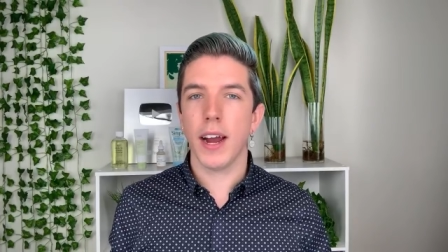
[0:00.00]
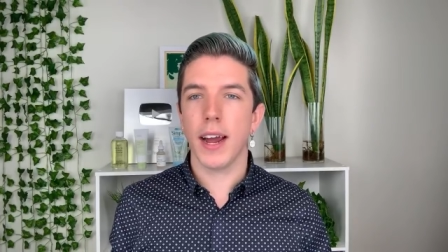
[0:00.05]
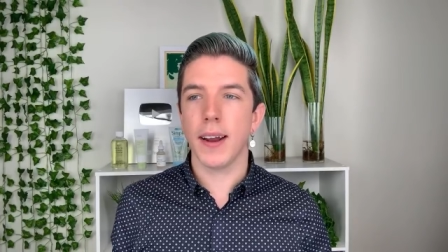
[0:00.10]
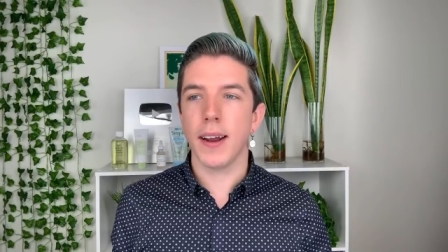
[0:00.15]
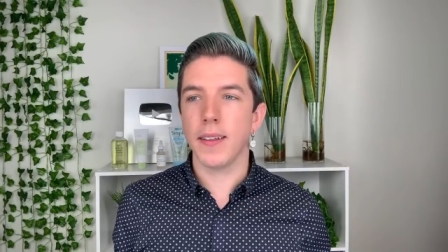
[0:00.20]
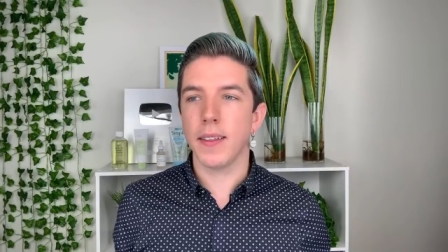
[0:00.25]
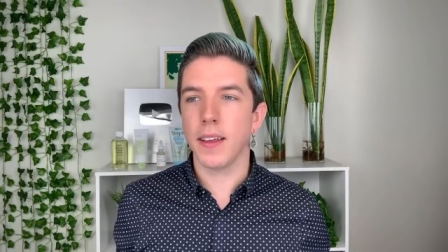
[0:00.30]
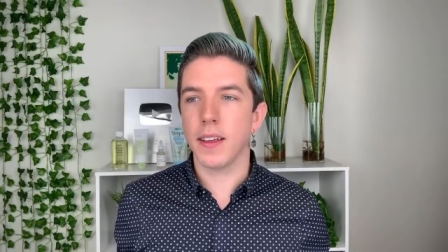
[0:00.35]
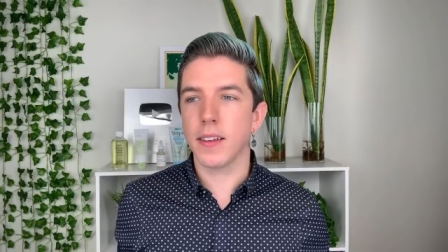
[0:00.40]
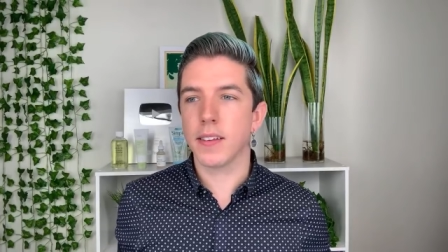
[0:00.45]
And
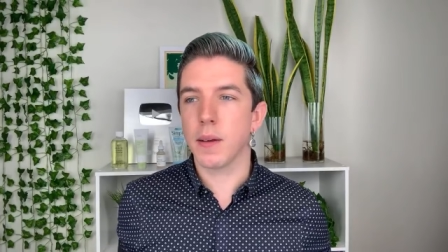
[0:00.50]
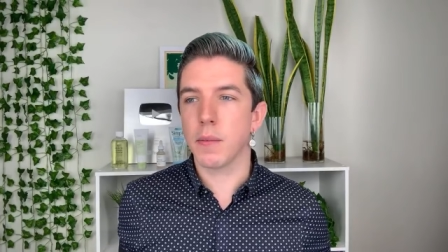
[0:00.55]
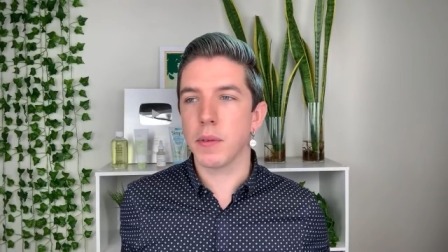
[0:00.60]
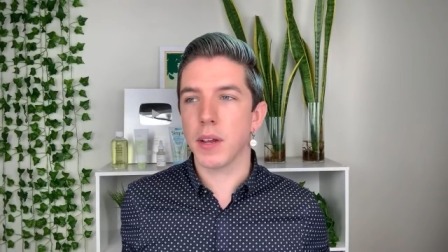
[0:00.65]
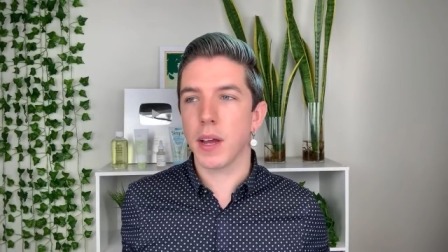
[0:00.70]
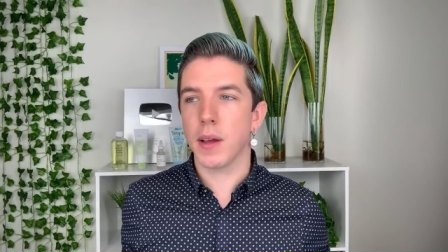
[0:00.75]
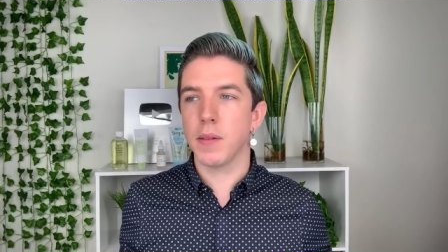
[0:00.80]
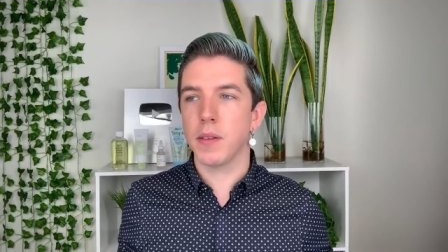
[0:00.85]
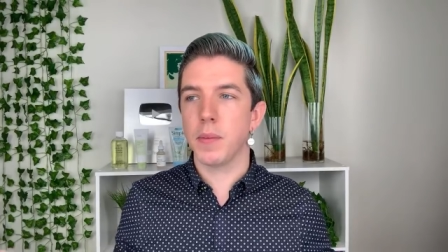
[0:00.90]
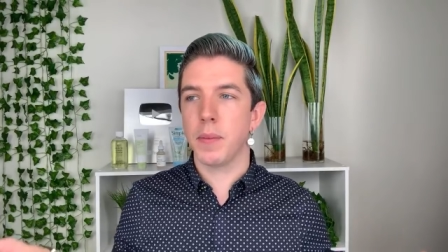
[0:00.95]
I think
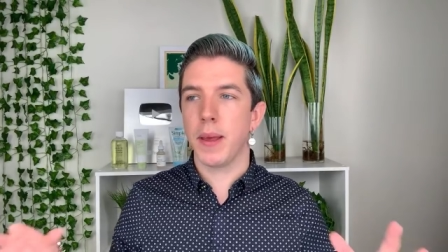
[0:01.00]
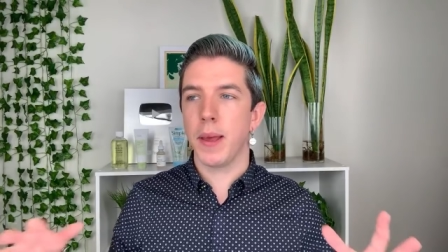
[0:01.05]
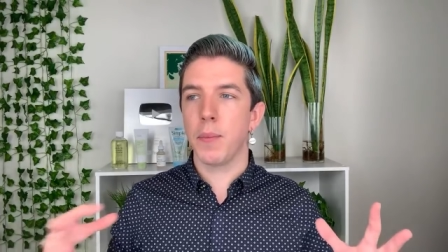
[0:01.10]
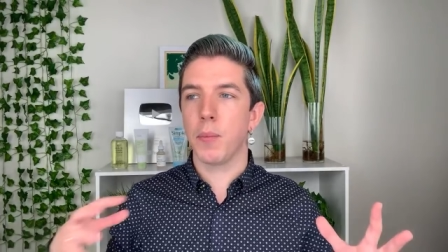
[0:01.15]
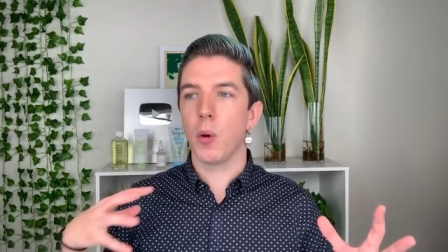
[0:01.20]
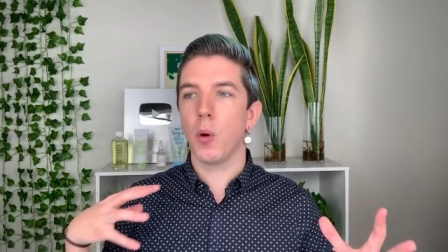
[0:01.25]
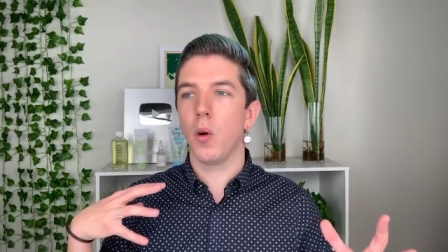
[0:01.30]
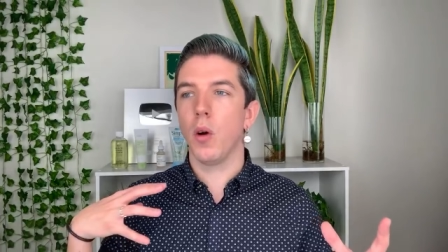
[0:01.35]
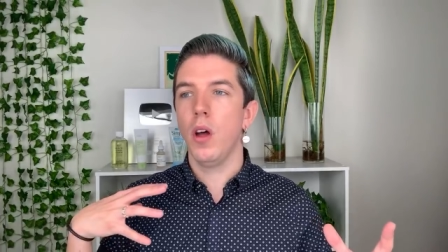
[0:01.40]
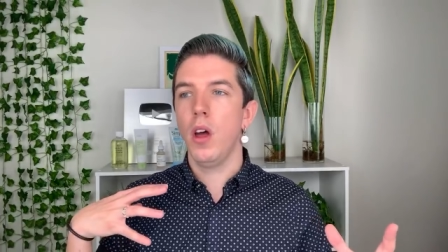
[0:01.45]
sometimes
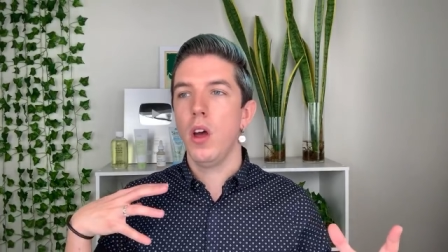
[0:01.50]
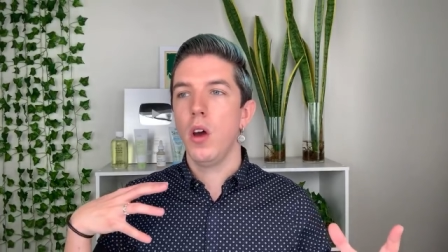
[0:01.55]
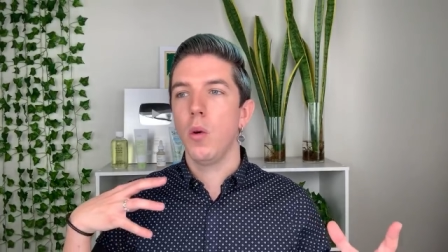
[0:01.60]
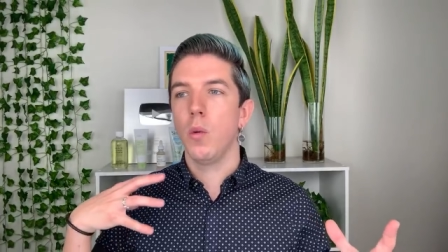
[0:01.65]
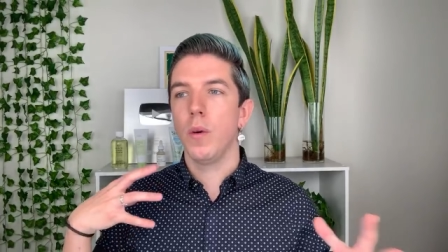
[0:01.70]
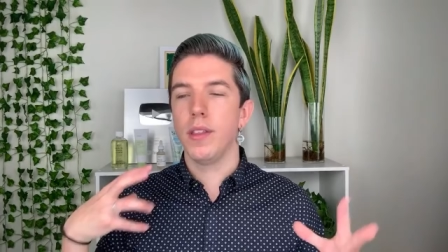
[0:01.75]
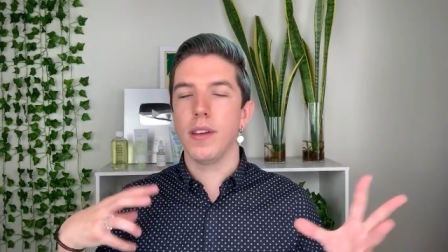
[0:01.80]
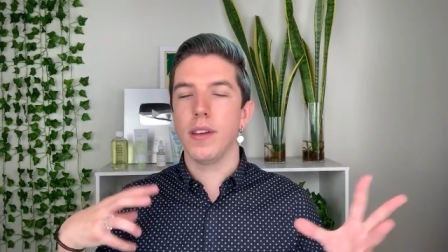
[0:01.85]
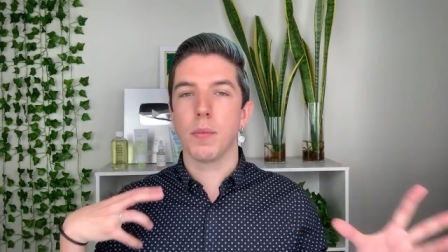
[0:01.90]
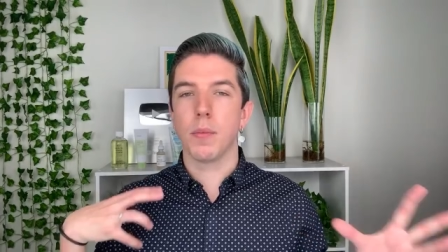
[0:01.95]
people,
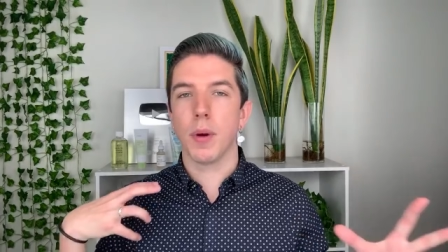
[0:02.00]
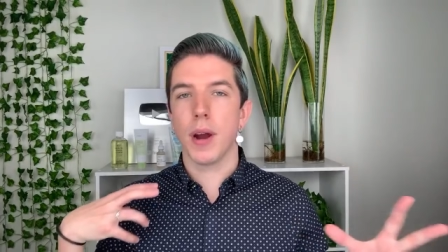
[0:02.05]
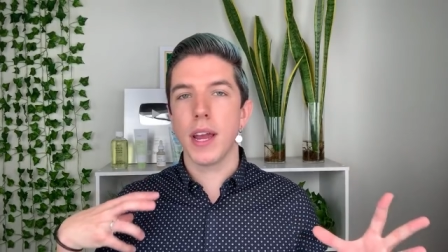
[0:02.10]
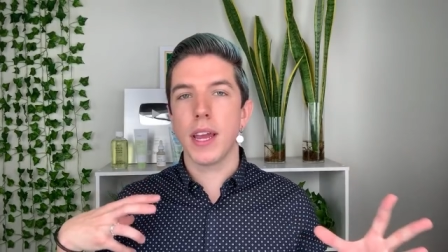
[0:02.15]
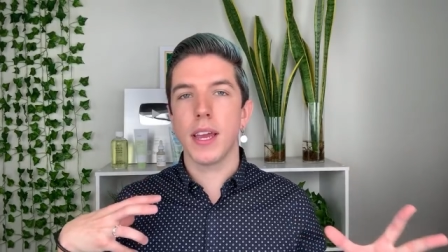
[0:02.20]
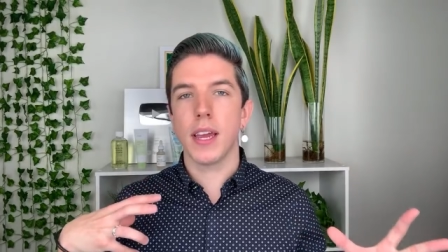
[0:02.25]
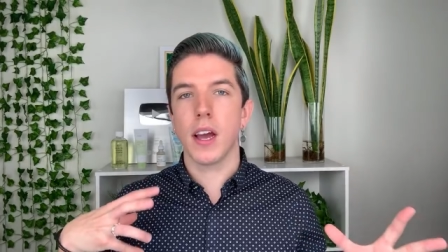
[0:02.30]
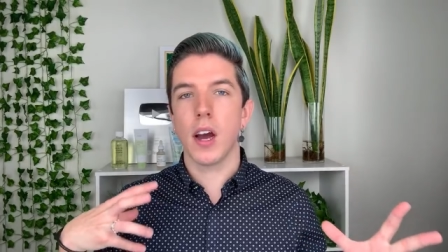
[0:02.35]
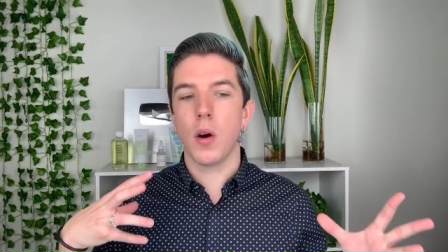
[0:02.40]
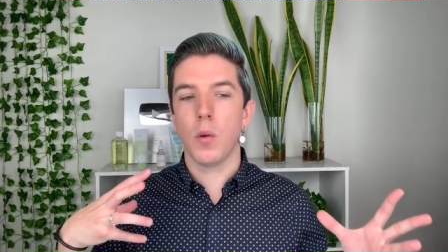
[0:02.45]
when they're
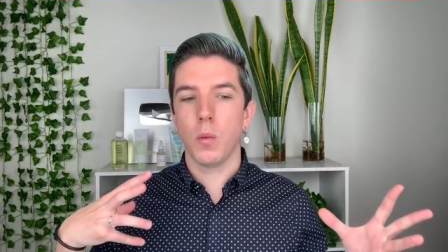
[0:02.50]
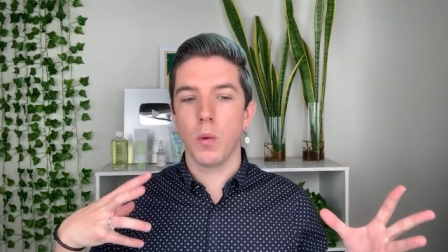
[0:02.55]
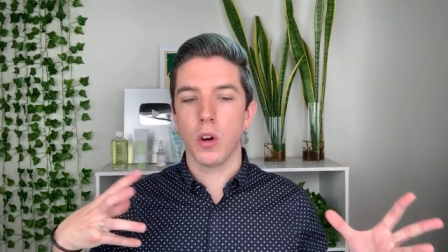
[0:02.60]
breaking out,